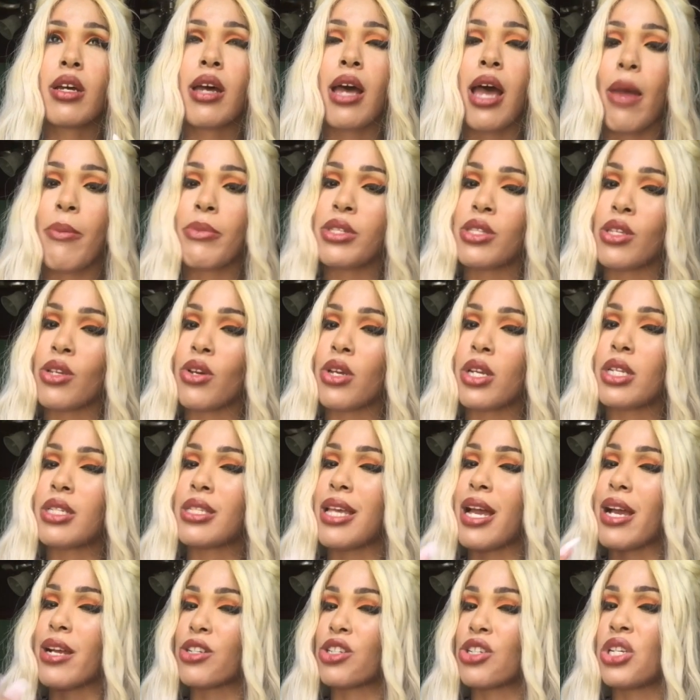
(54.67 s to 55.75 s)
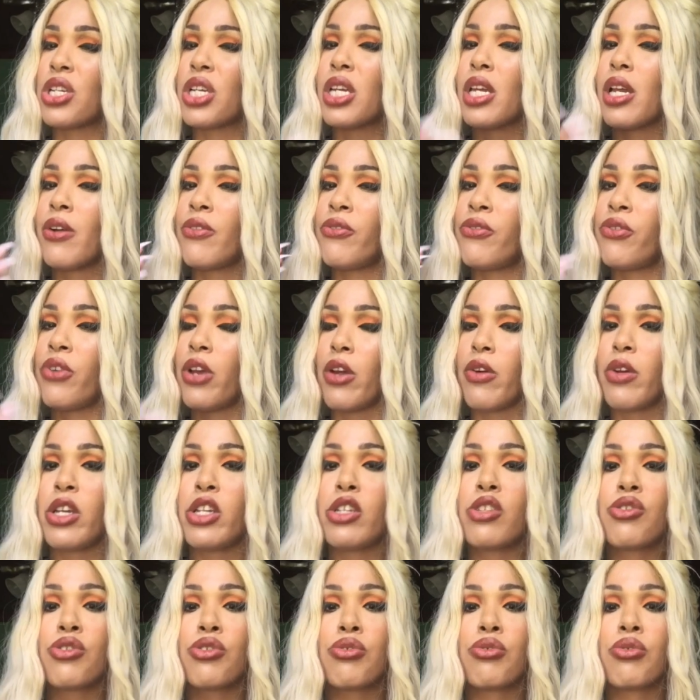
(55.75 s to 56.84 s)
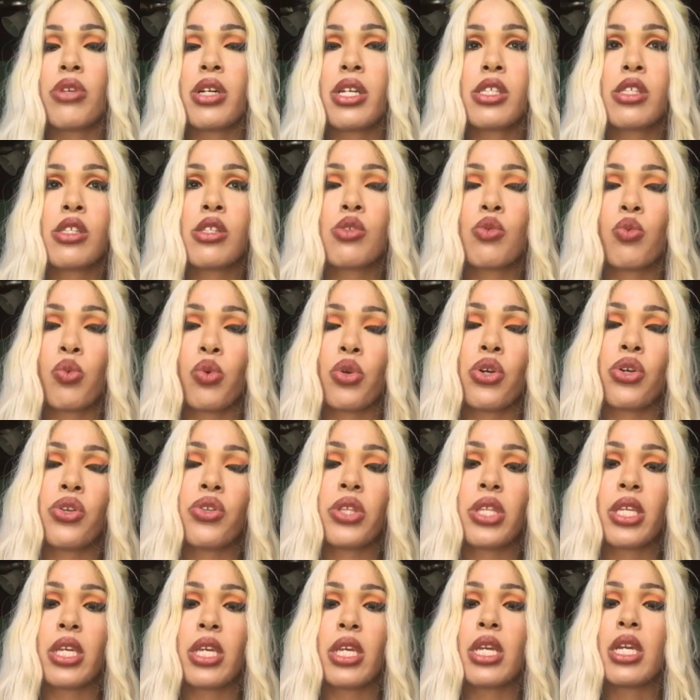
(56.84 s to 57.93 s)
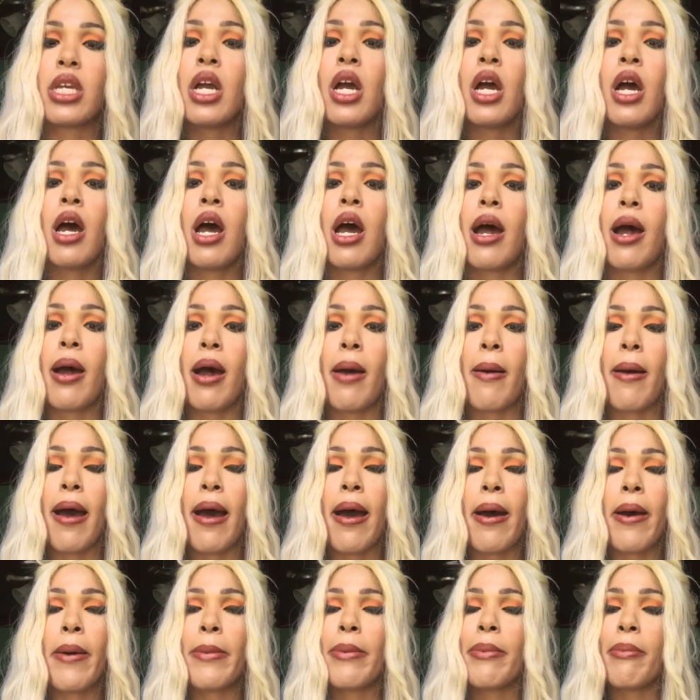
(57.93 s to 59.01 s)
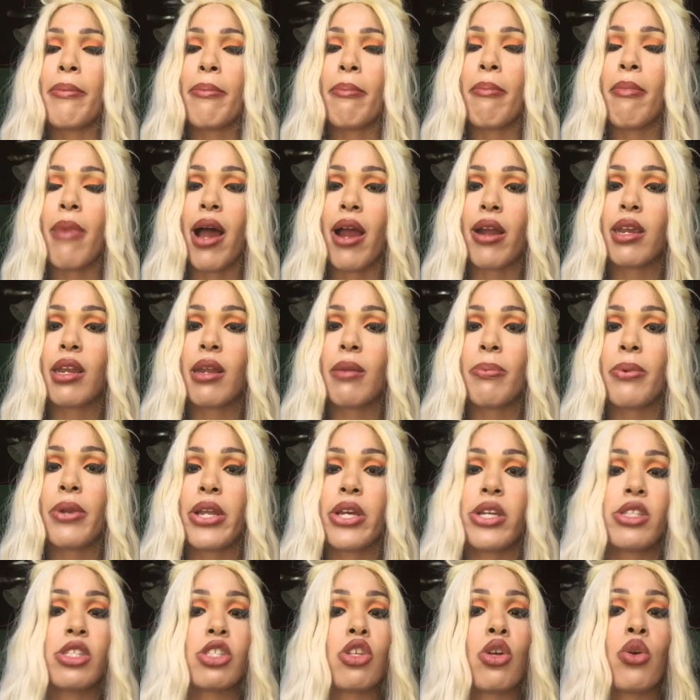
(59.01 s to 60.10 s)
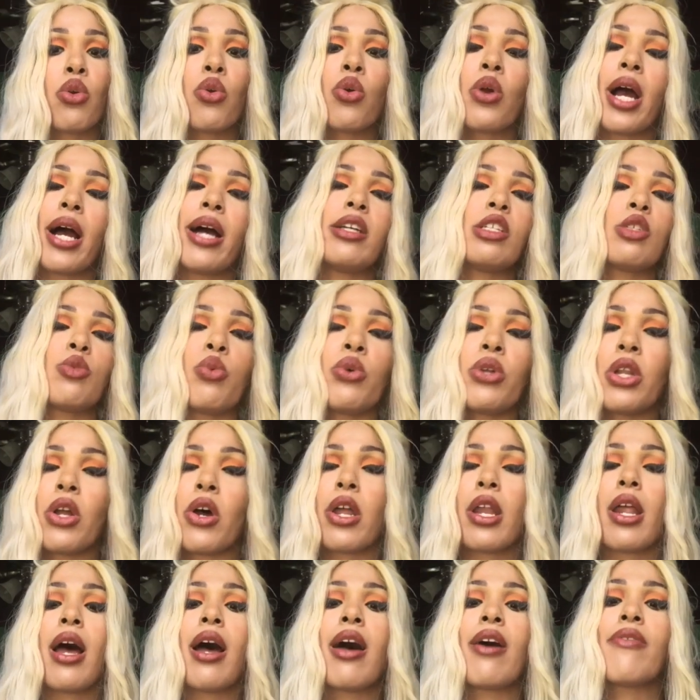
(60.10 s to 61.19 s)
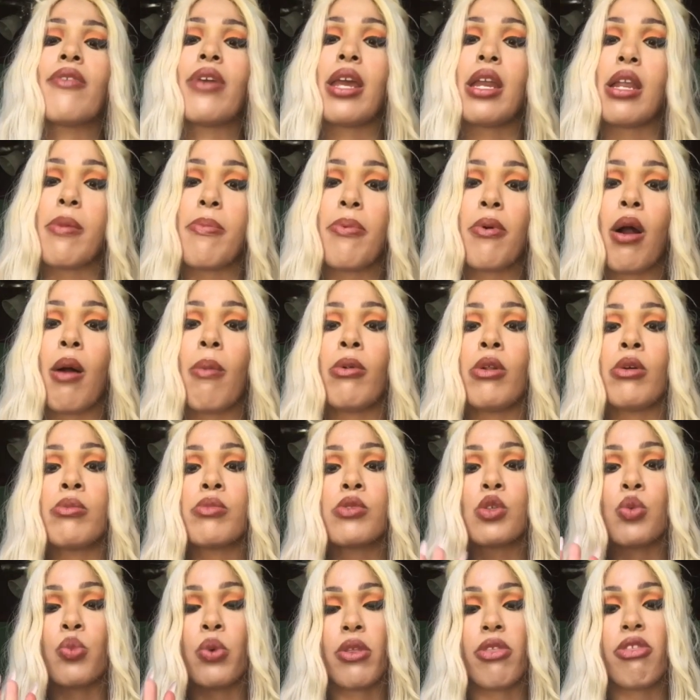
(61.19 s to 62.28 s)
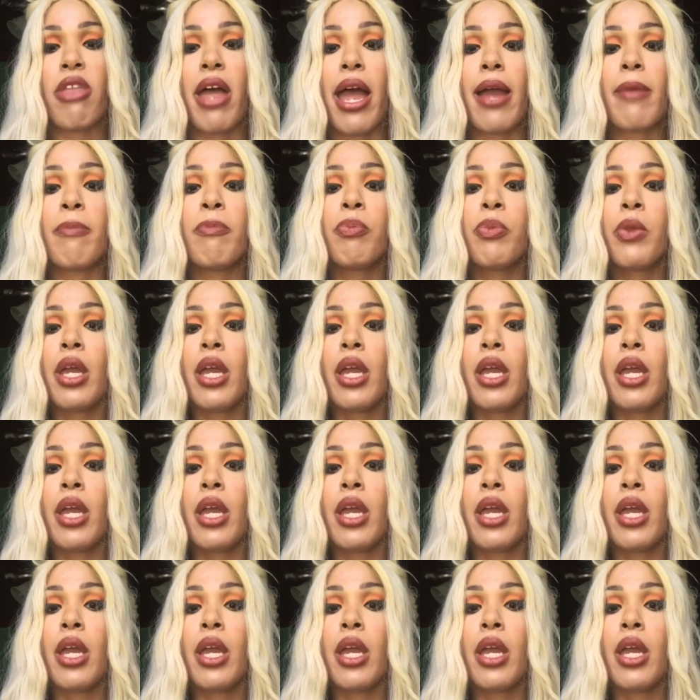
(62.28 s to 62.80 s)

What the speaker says: Amazon is actually a very trustworthy marketplace, so you guys would not have any problems with that.